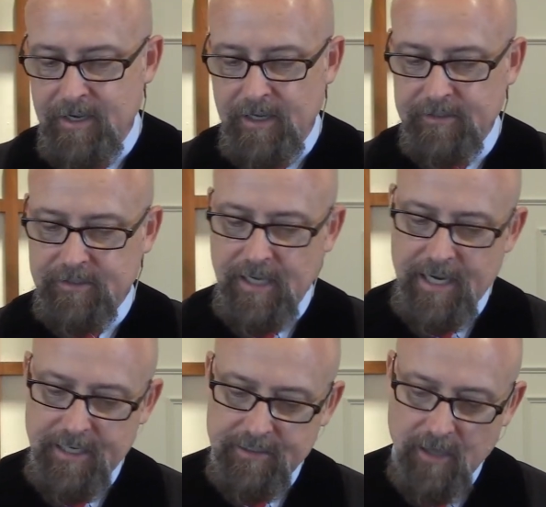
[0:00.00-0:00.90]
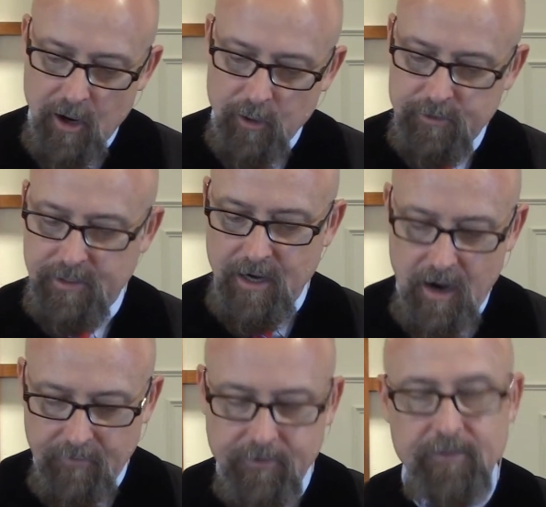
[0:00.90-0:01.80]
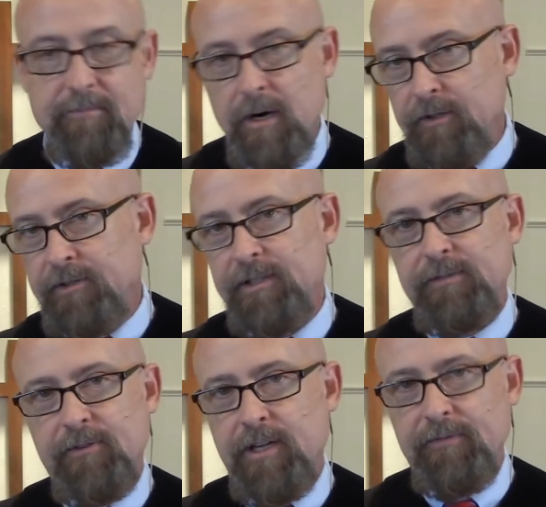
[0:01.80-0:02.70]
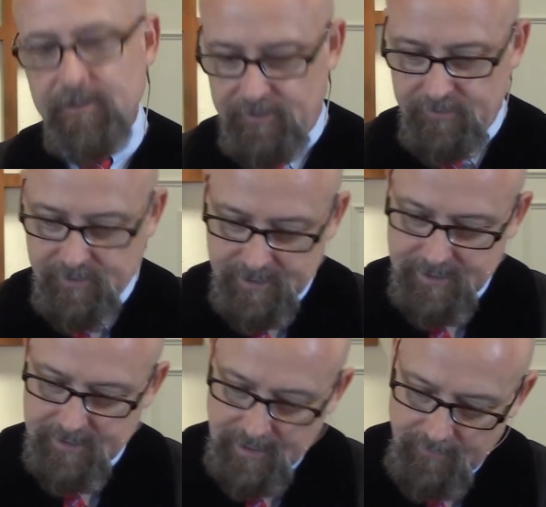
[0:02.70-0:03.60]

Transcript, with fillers: and saying no to the offer of mercy and forgiveness of sins?